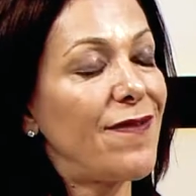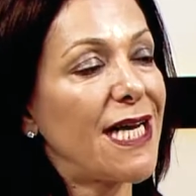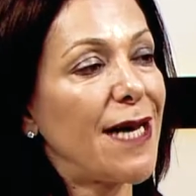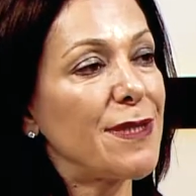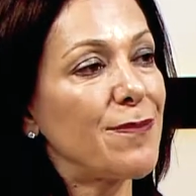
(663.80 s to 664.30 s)

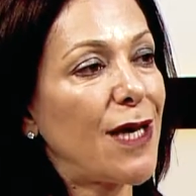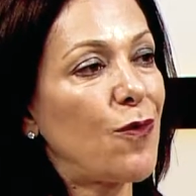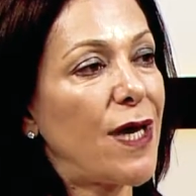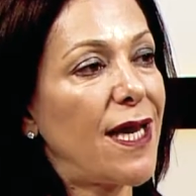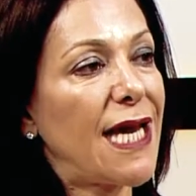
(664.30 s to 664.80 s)
comes my
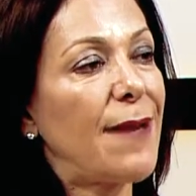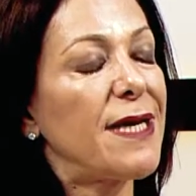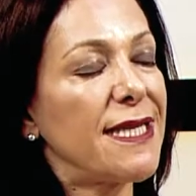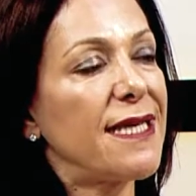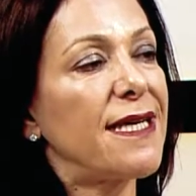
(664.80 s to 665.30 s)
way, I'm
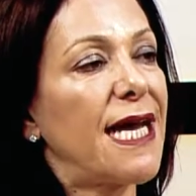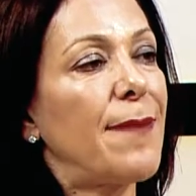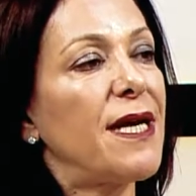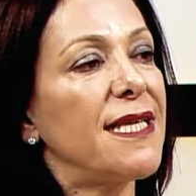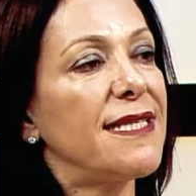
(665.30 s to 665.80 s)

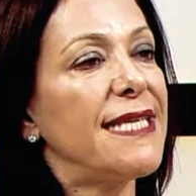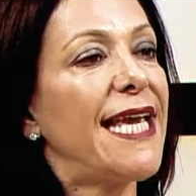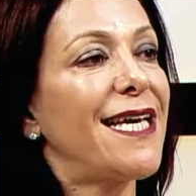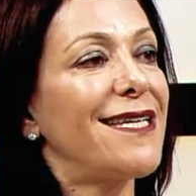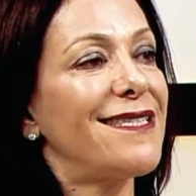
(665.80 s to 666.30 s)
gonna
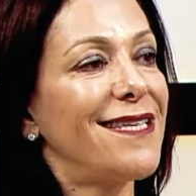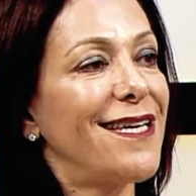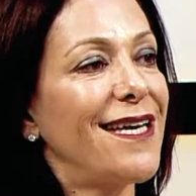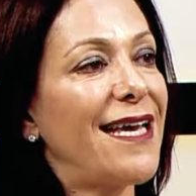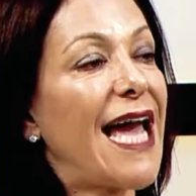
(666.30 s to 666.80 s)
take it,
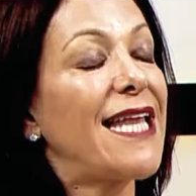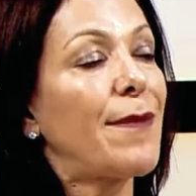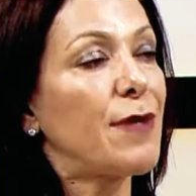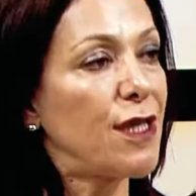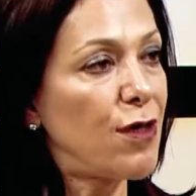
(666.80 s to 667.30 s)
and
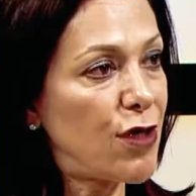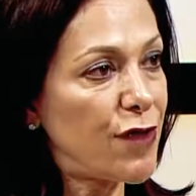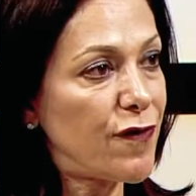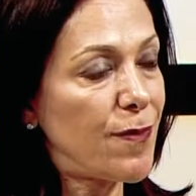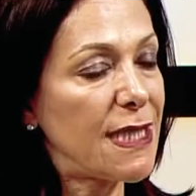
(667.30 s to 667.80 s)
I'm gonna learn
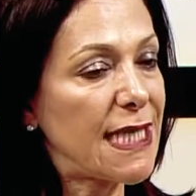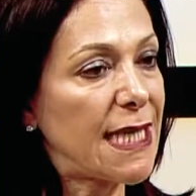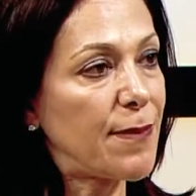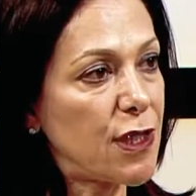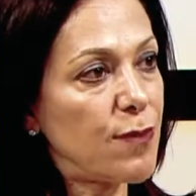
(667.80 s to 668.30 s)
from it, and
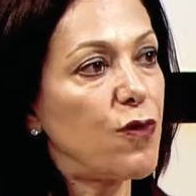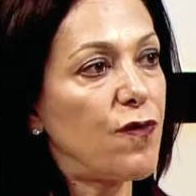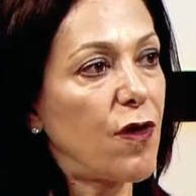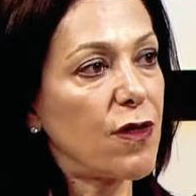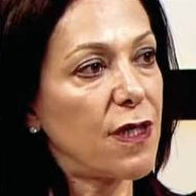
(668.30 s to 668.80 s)
I'm gonna move
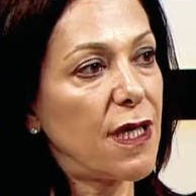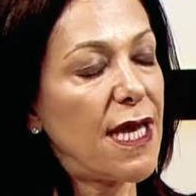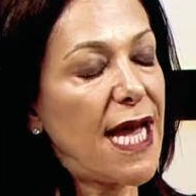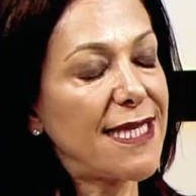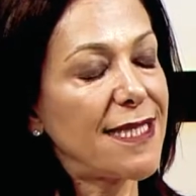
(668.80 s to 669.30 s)
on.
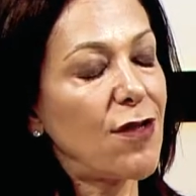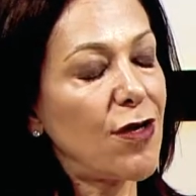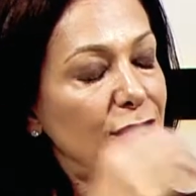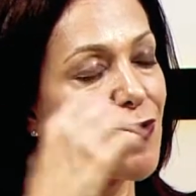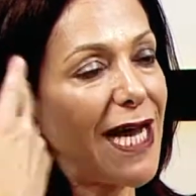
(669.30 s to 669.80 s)
And as long
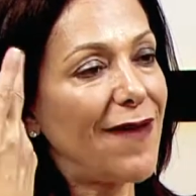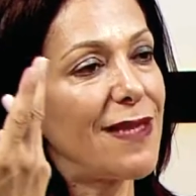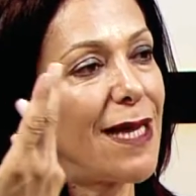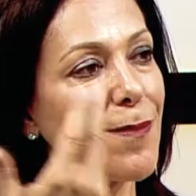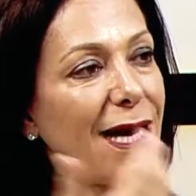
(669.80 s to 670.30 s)
as you have
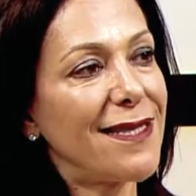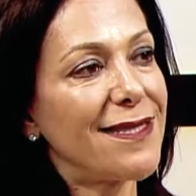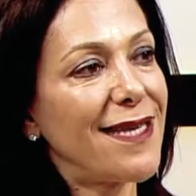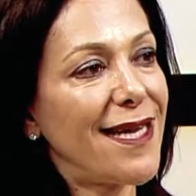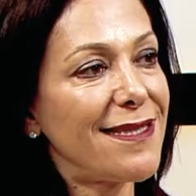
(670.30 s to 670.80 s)
that
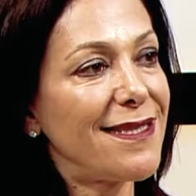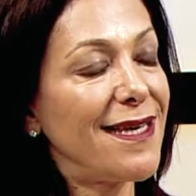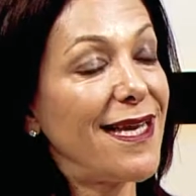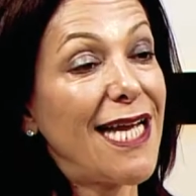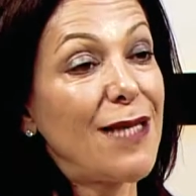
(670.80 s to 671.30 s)
mindset,
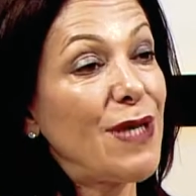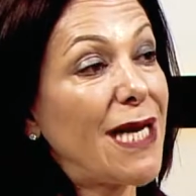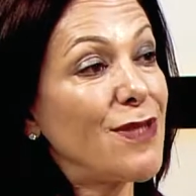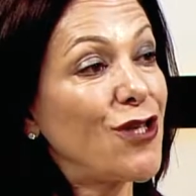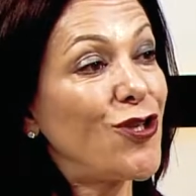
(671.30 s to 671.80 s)
it
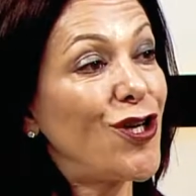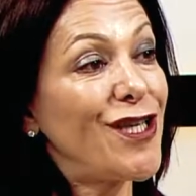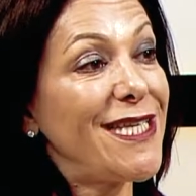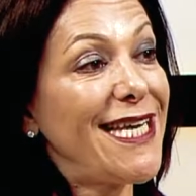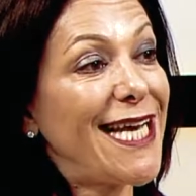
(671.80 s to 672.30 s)
becomes a
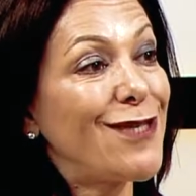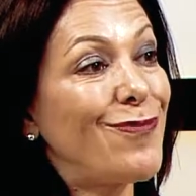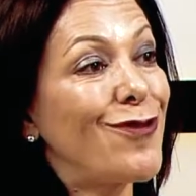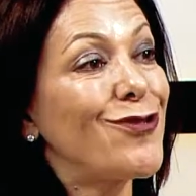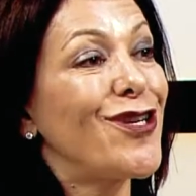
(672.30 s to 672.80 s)
journey as
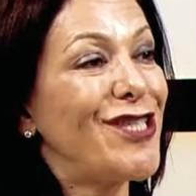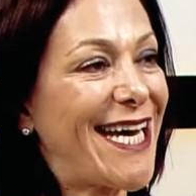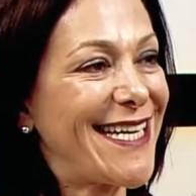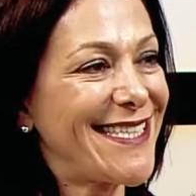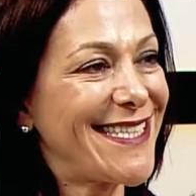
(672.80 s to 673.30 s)
opposed to a
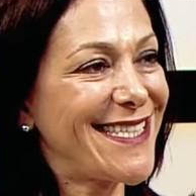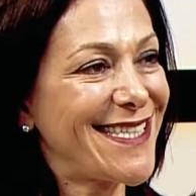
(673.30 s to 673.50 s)
challenge.